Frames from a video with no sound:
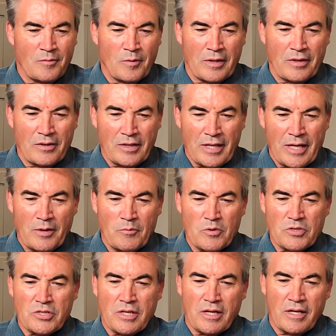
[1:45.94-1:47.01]
Well, it
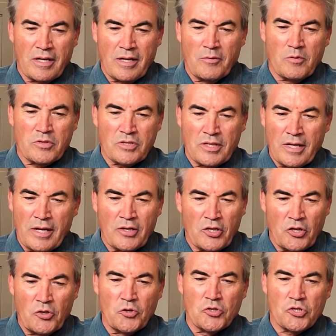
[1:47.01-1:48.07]
was an
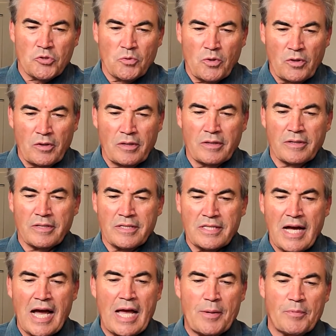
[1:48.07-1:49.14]
unusual
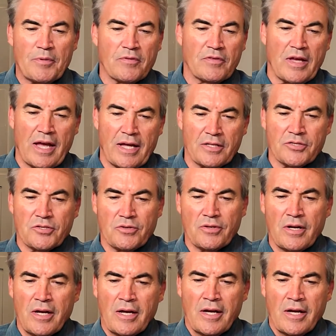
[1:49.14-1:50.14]
type of cancer.